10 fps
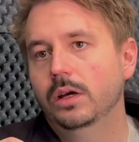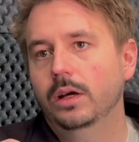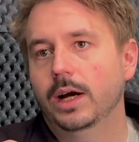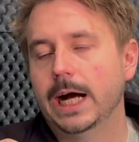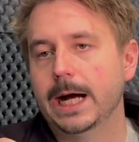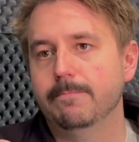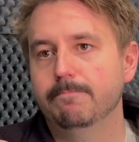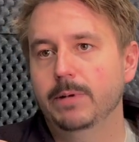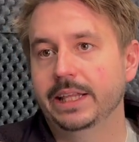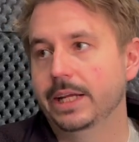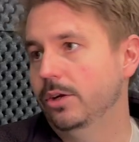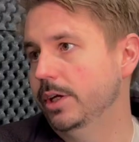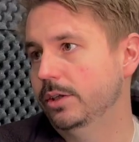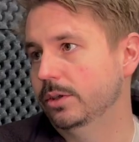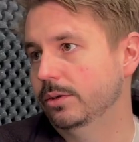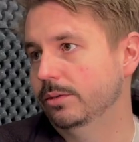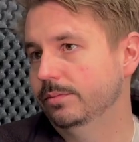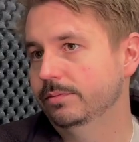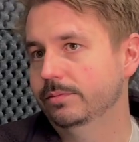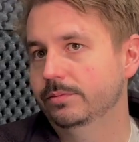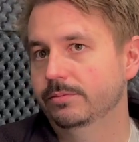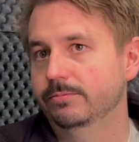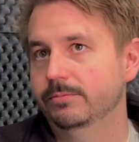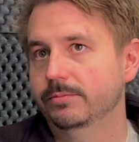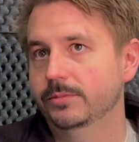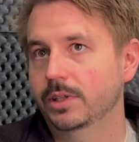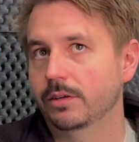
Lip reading: And then you need to kind